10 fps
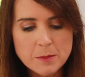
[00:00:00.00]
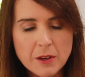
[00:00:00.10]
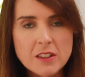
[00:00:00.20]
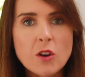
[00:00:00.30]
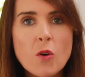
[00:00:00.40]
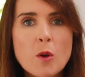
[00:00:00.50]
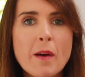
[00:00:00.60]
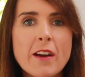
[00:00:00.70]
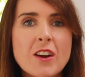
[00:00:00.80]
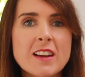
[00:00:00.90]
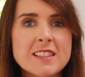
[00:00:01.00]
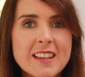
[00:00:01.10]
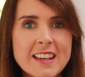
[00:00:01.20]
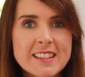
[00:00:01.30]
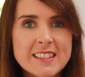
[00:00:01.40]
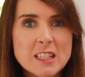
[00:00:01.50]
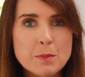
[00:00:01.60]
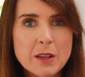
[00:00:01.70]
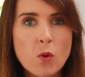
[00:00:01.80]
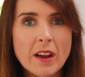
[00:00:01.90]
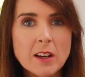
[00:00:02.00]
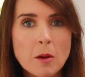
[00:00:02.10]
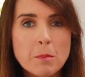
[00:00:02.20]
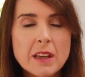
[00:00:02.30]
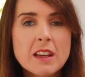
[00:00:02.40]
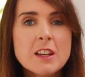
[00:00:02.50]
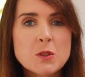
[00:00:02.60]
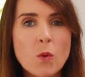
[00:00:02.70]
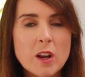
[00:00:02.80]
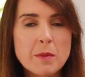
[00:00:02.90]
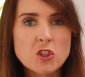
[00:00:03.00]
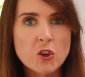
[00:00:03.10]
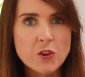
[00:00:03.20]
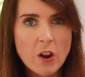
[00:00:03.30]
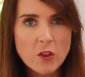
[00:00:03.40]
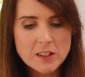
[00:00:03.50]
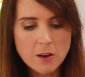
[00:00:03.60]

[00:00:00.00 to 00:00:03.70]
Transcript: is because cocoa powder has a tendency to be quite lumpy, so I want to make sure none of those